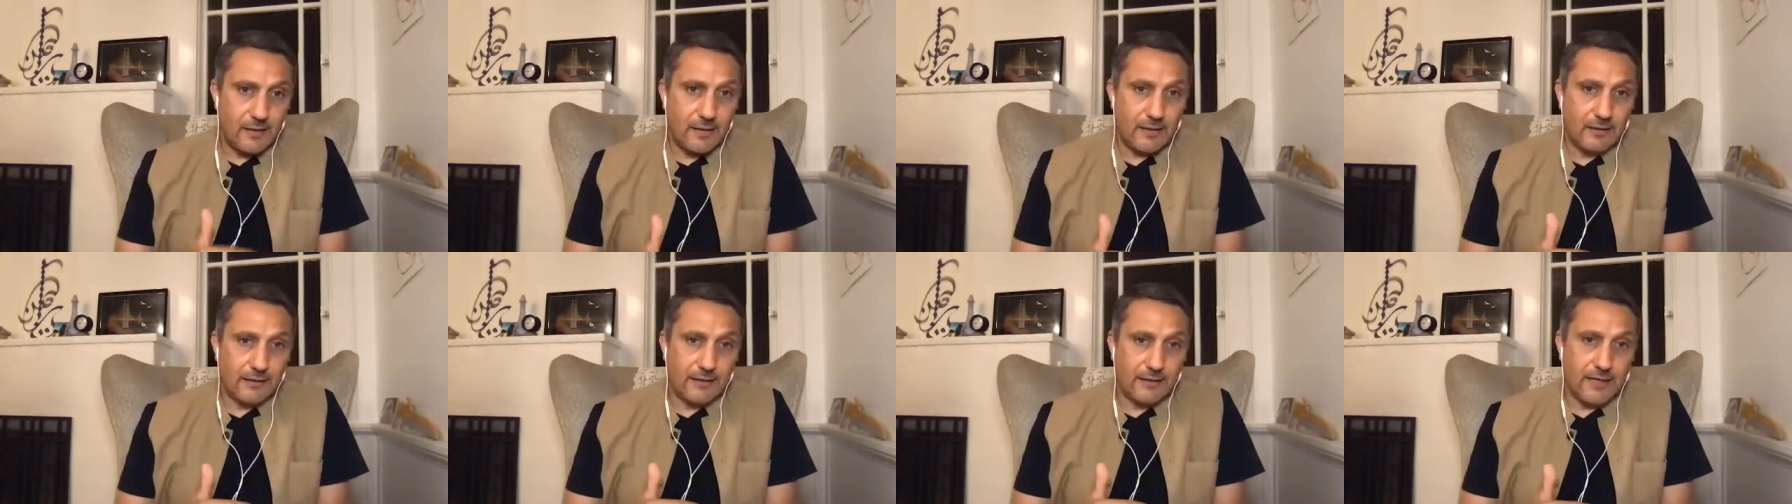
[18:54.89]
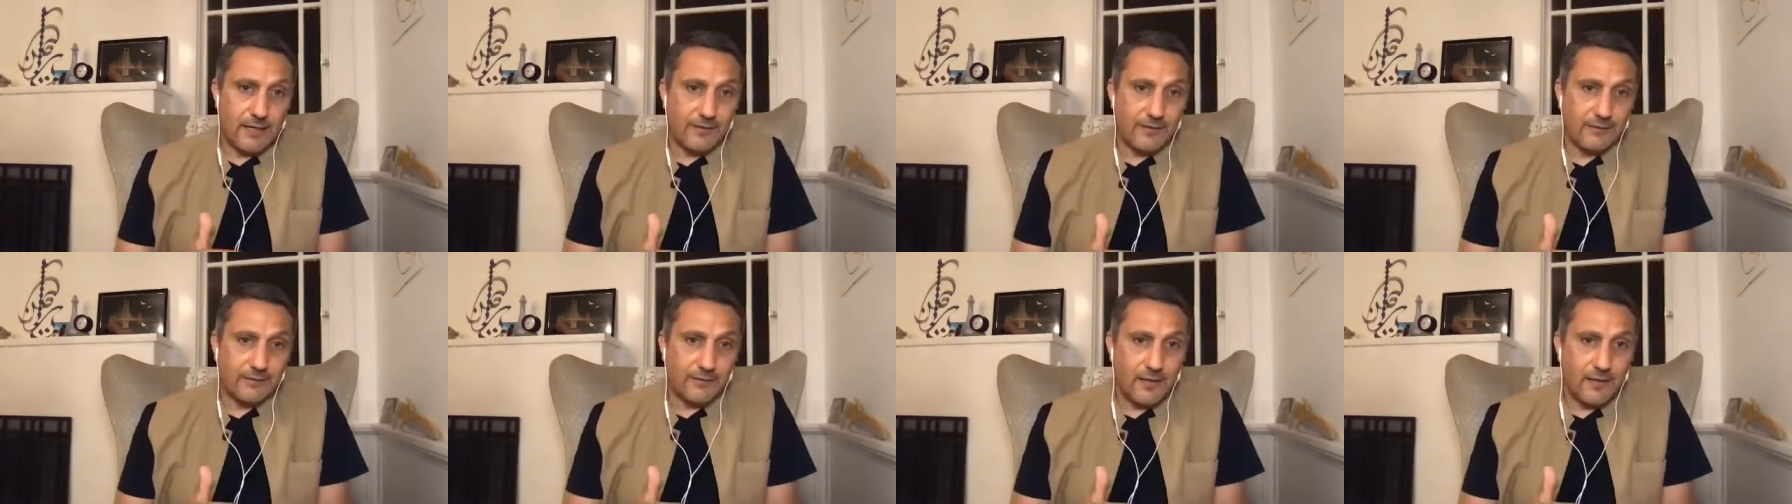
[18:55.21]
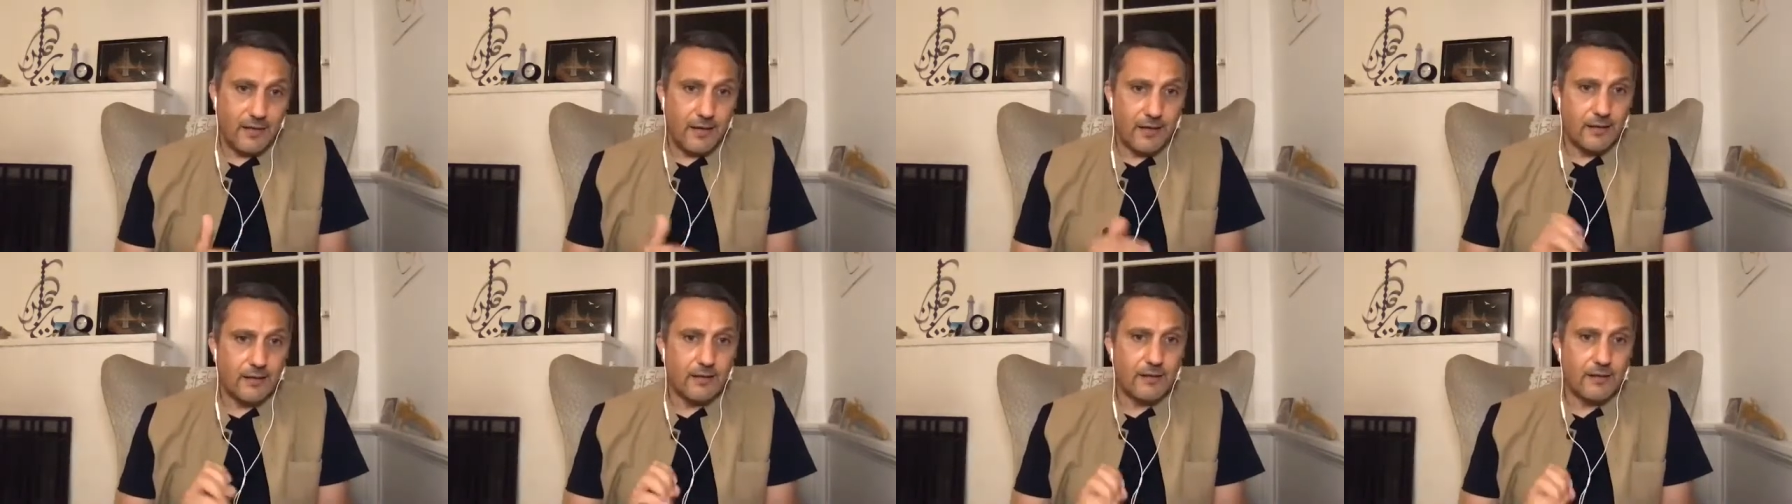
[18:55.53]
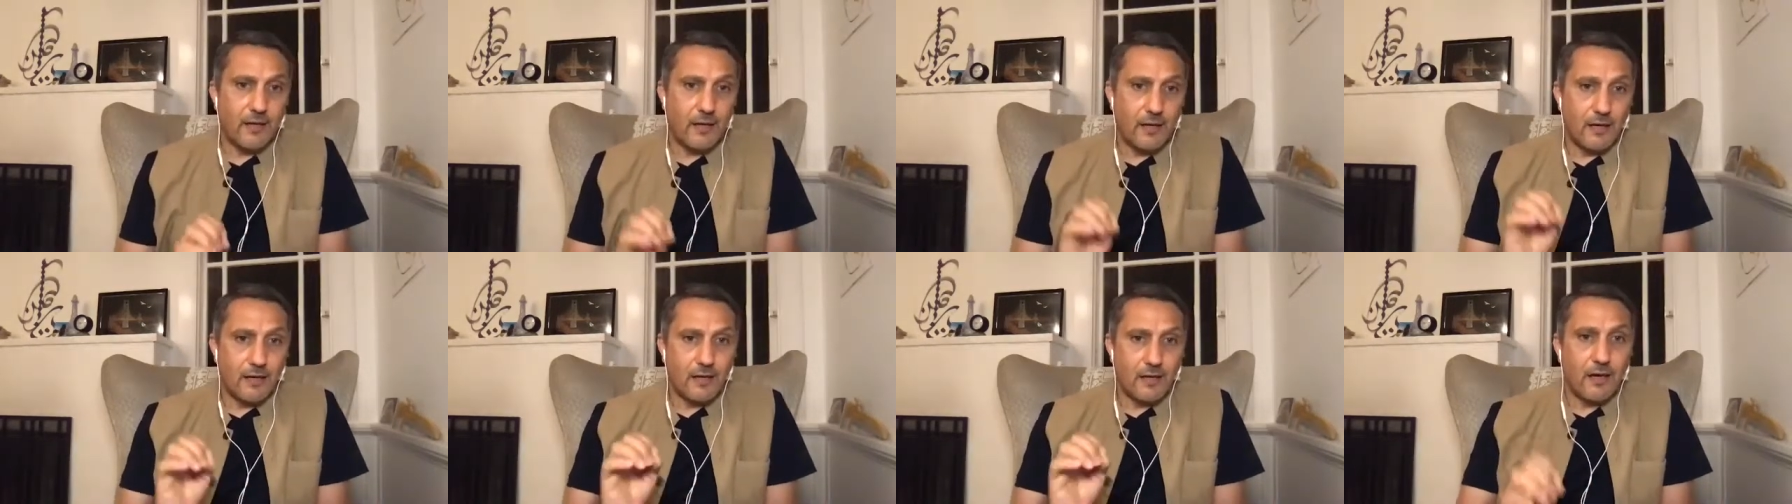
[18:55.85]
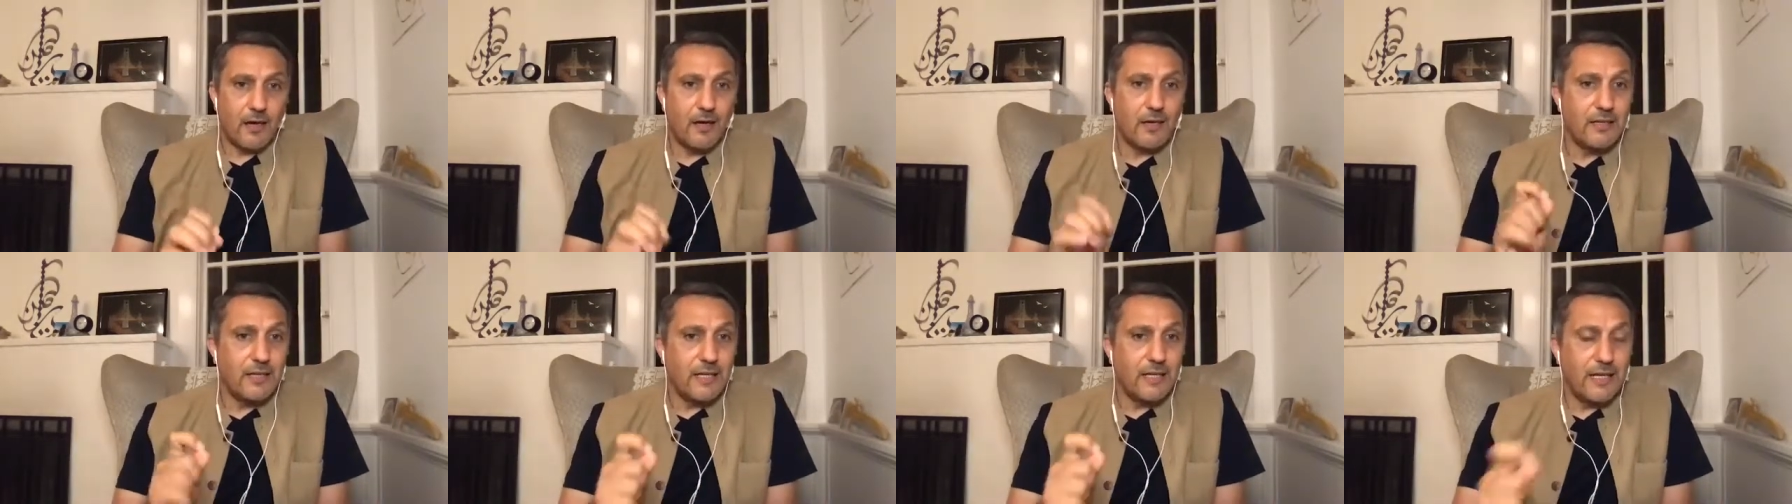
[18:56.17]
last night, are
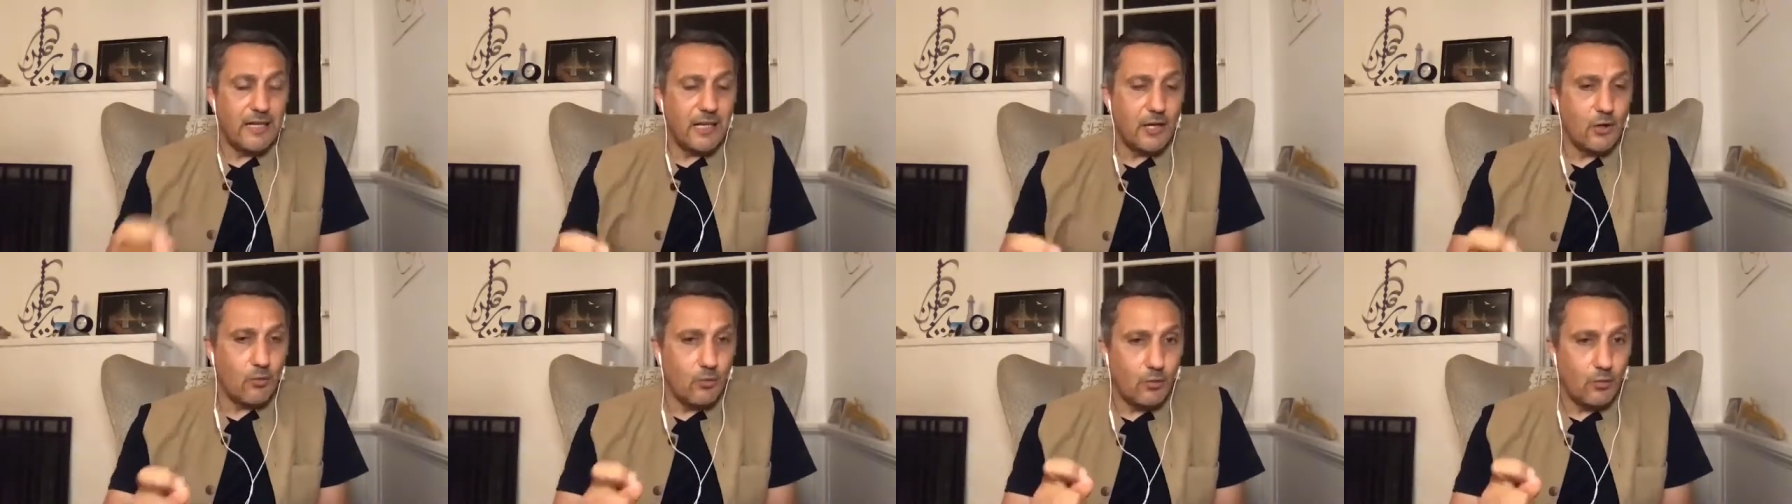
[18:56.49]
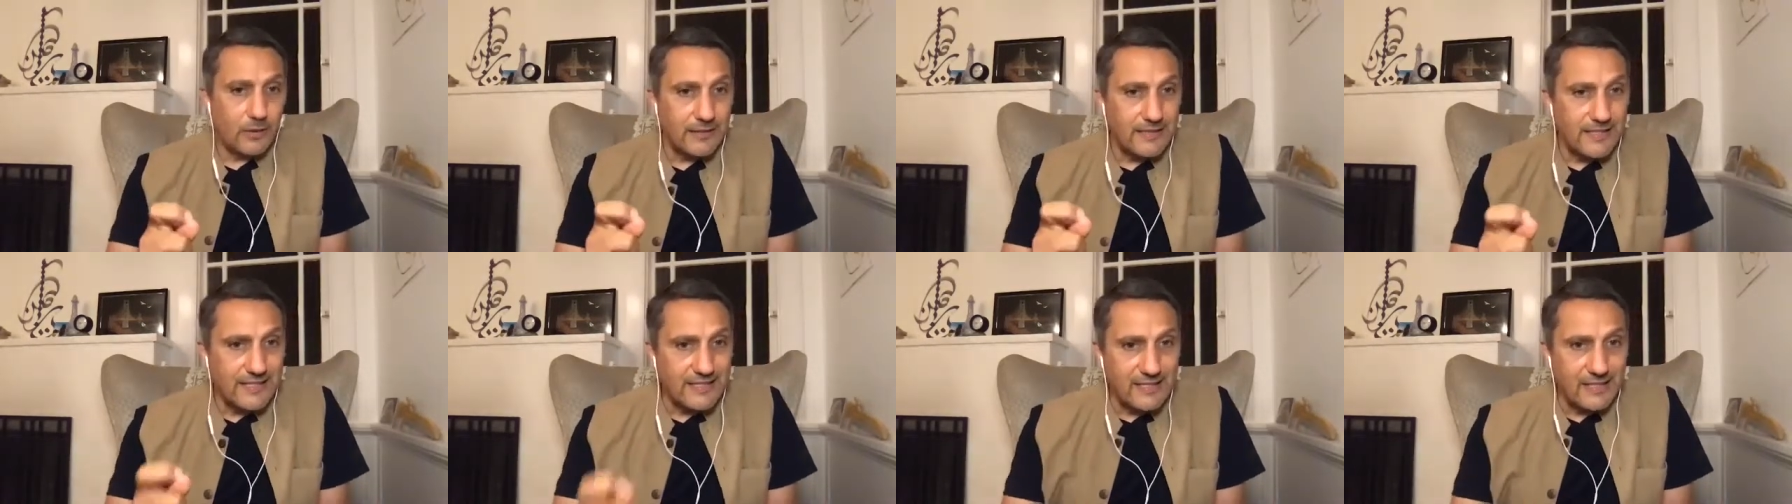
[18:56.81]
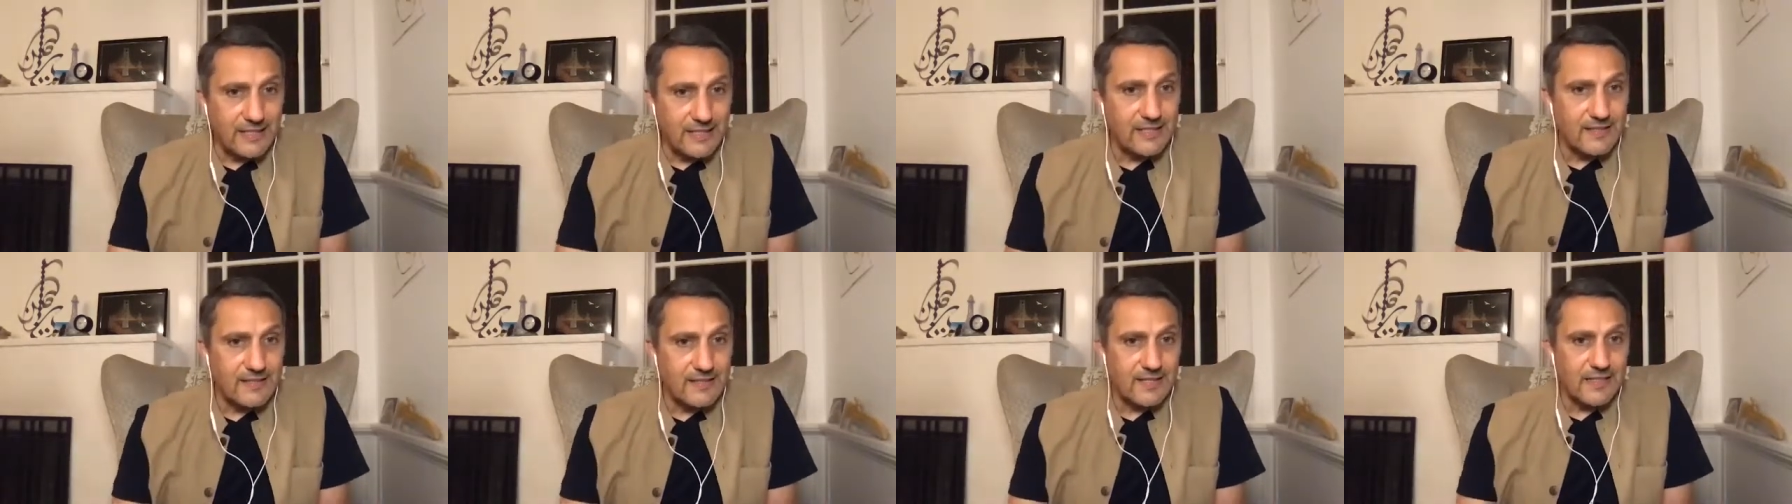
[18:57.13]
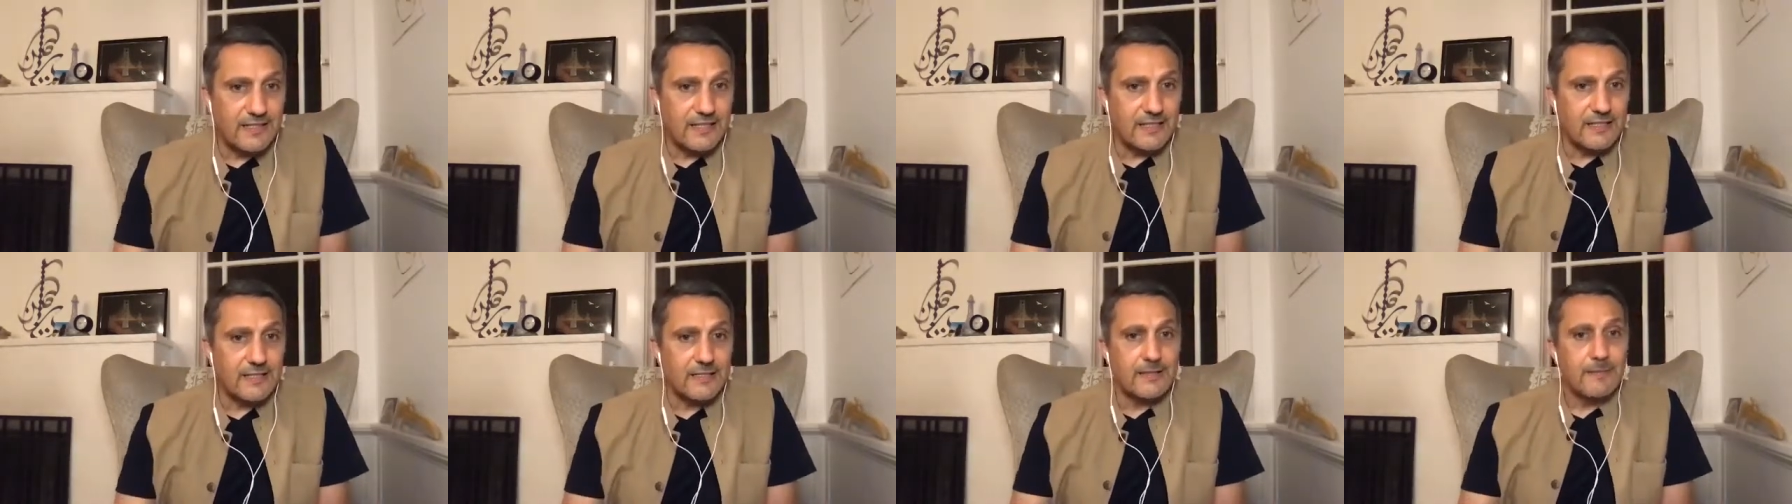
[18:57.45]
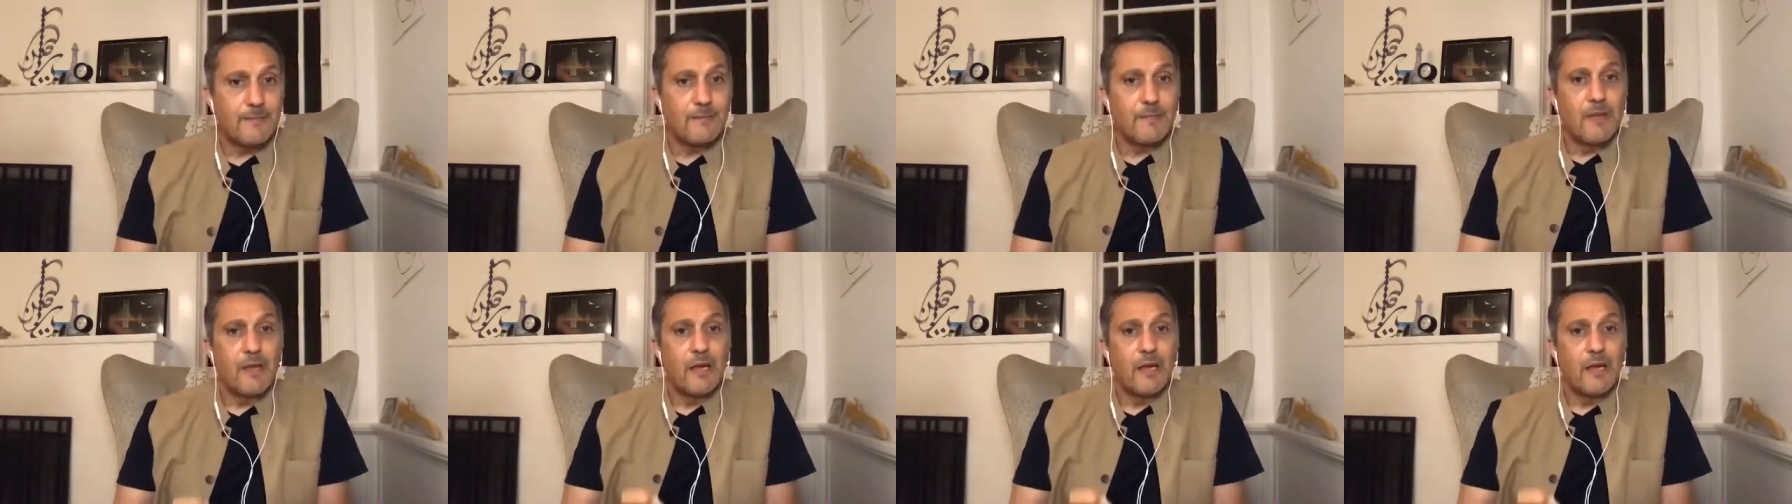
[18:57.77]
unequal citizens